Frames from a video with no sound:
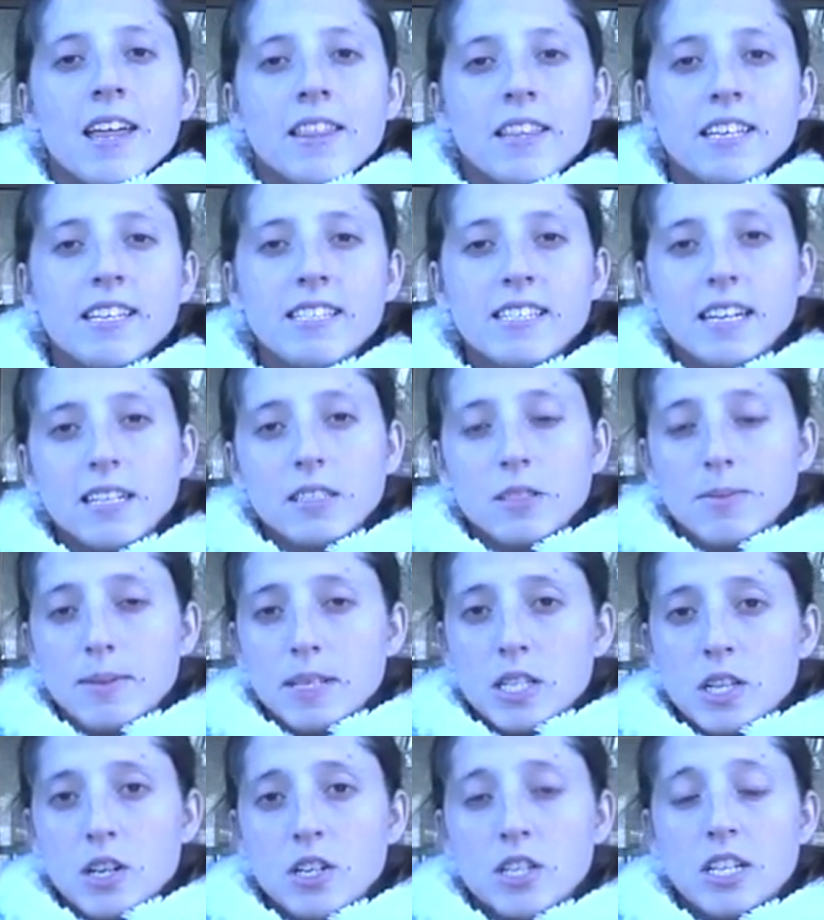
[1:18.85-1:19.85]
These
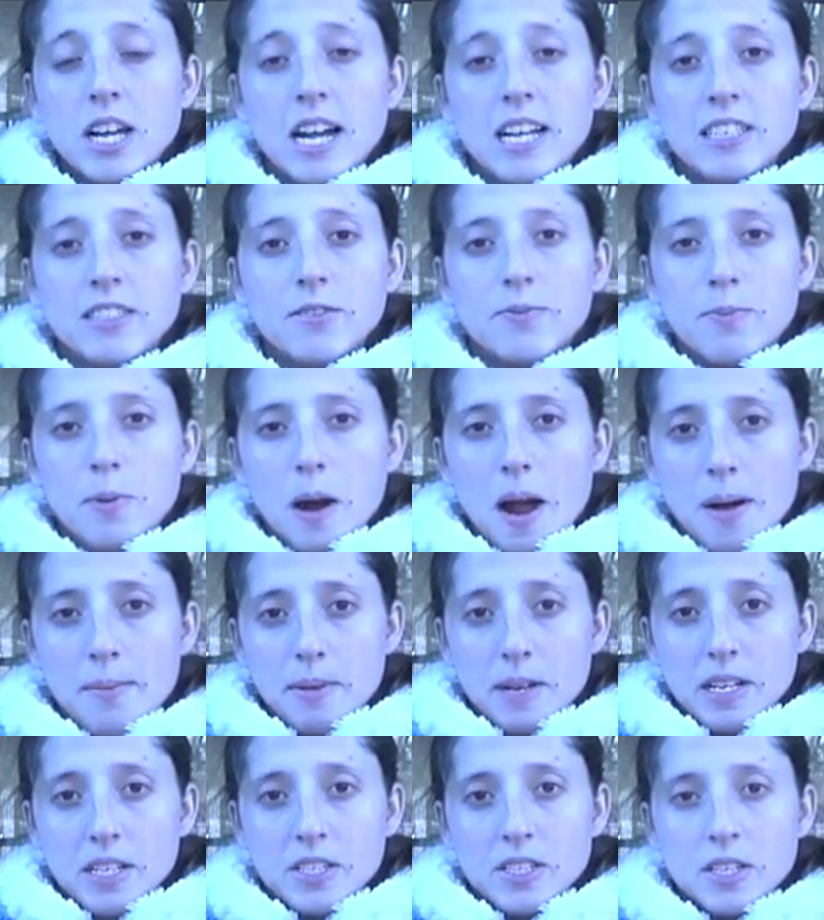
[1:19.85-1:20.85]
sentiments are signs of
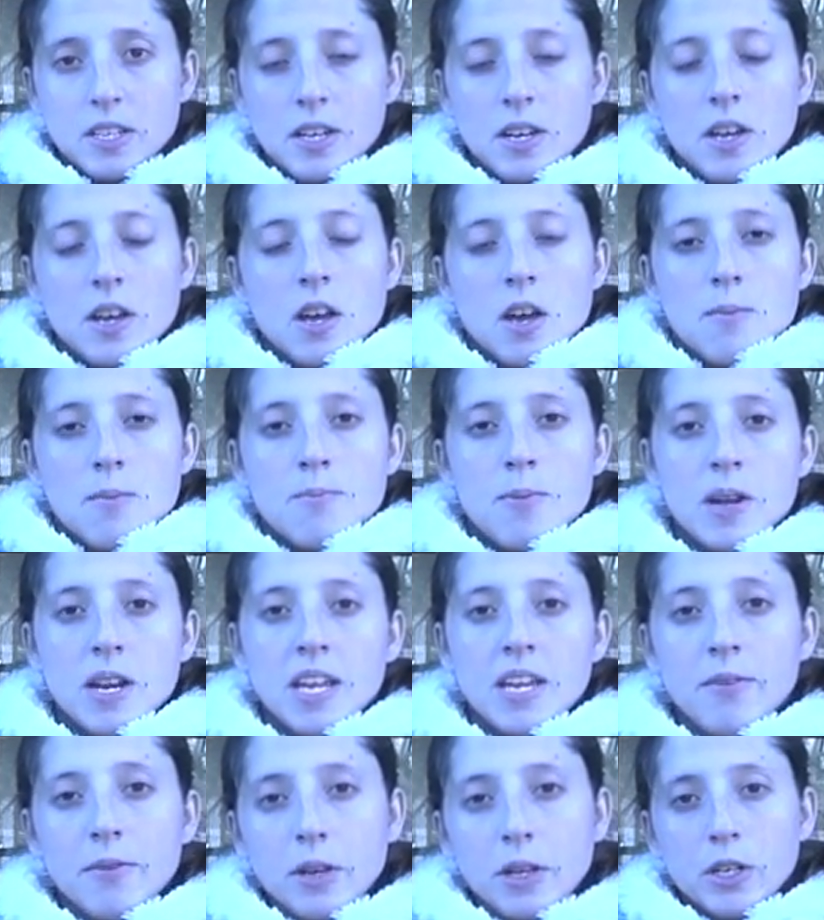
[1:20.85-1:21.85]
promise, but
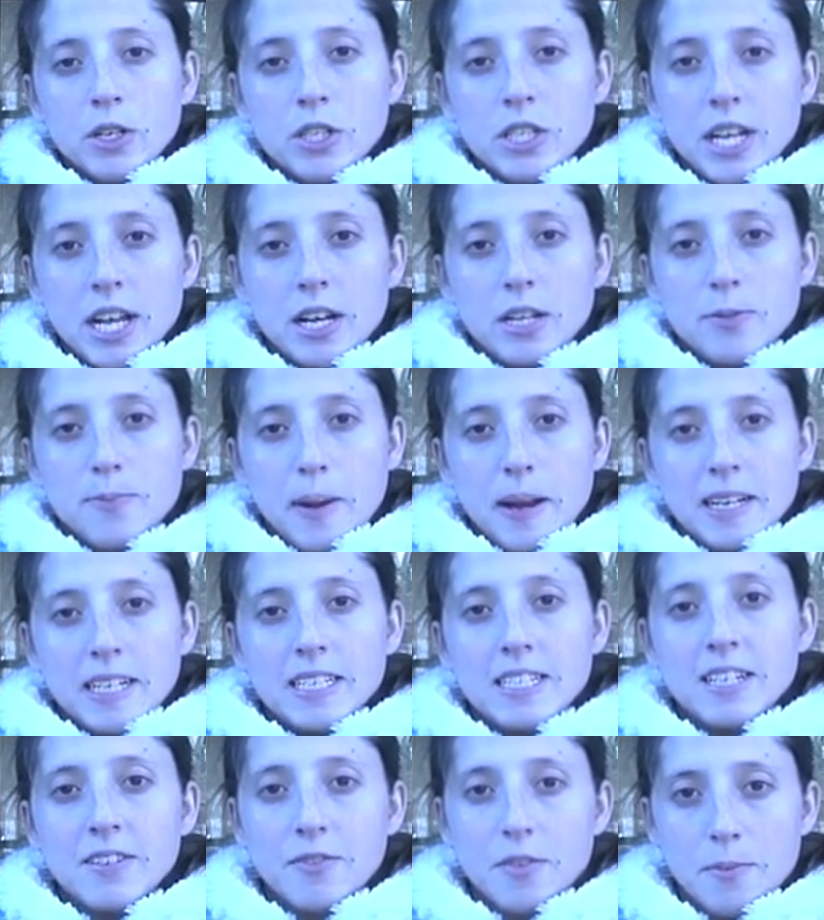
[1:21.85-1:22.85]
e reader sales paint a
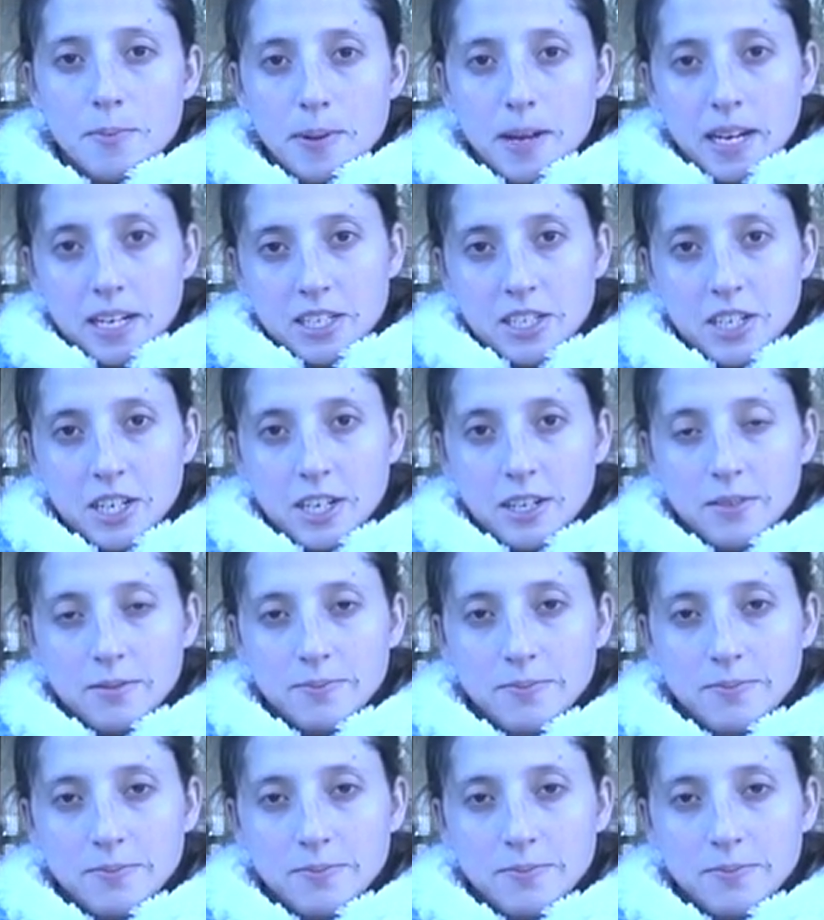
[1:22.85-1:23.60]
different picture.